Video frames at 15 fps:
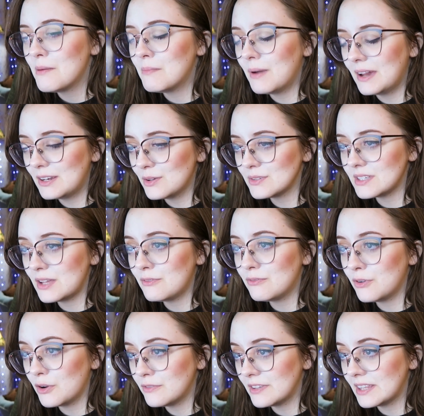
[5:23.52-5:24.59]
Minos had
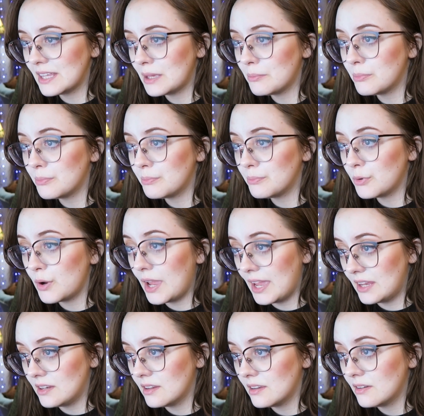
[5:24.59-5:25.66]
fervently
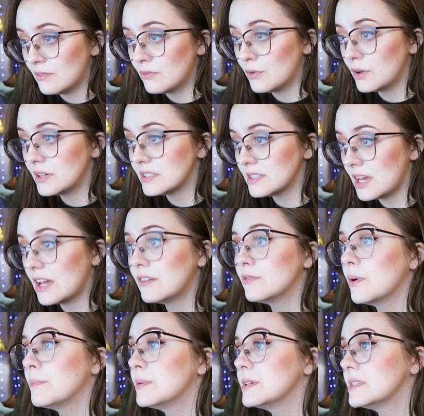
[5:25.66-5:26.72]
prayed for a sign
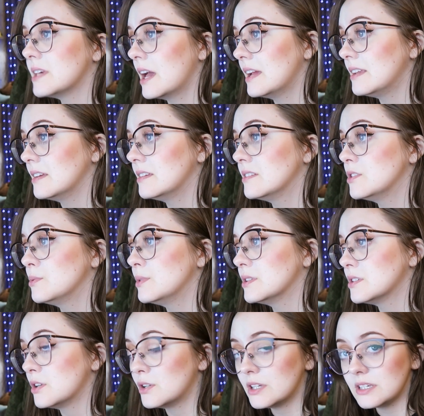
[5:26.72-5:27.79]
from Poseidon to
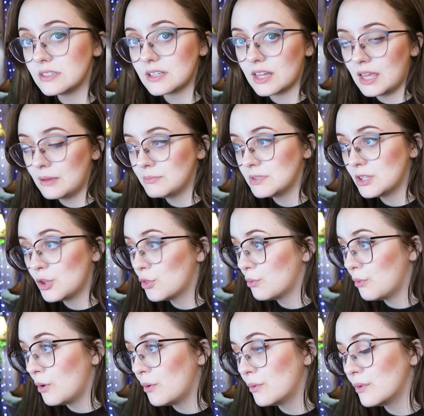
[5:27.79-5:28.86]
assert his claim to the
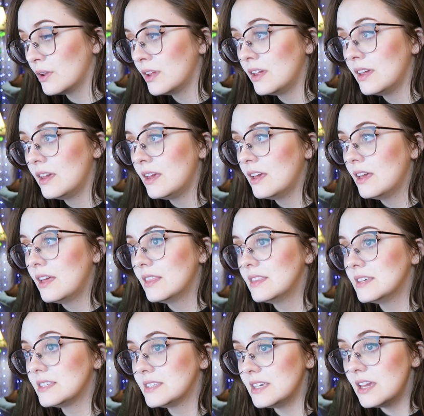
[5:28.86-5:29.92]
throne.
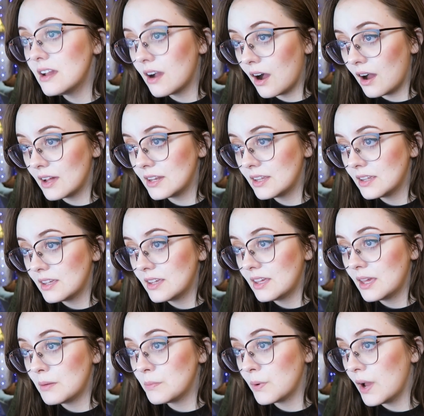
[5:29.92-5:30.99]
The sea god,
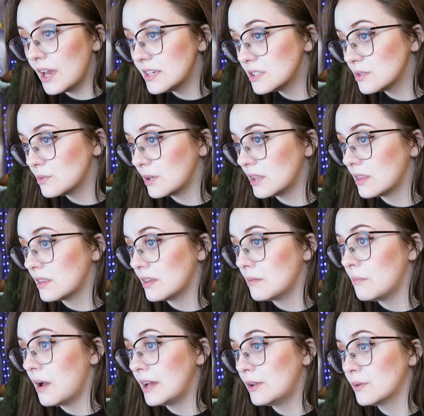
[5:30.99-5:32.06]
impressed with
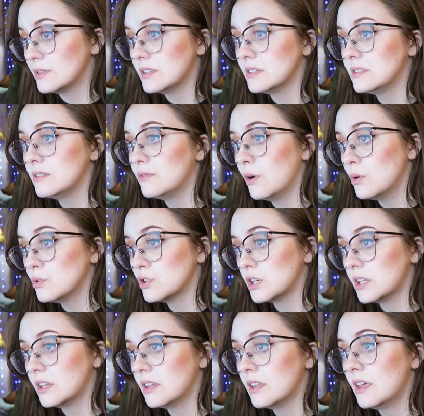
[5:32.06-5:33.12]
Minos'
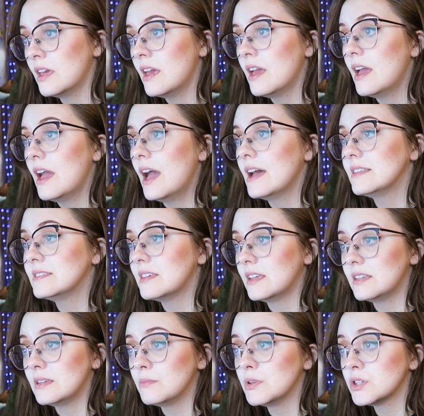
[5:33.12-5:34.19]
devotion, had
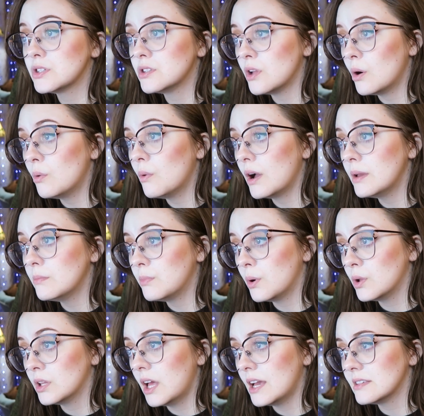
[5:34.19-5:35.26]
sent him a snow-white
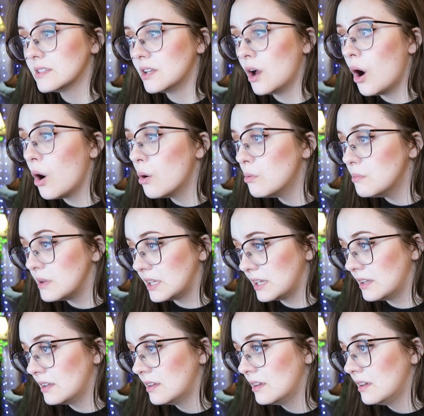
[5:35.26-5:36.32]
bull as an
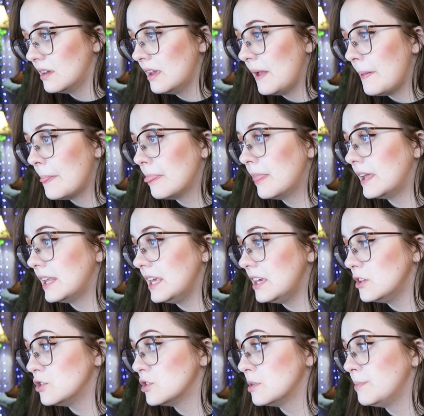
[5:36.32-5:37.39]
omen that
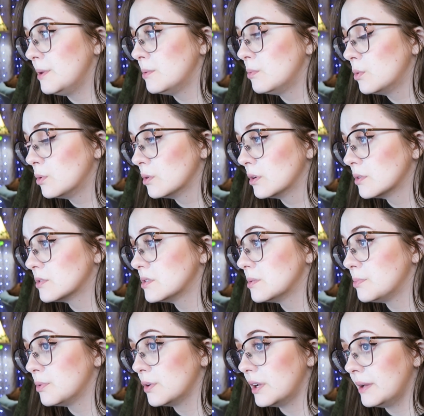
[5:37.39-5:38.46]
he should be ruler
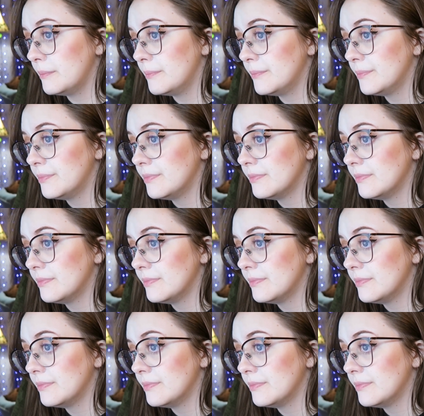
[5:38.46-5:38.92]
supreme.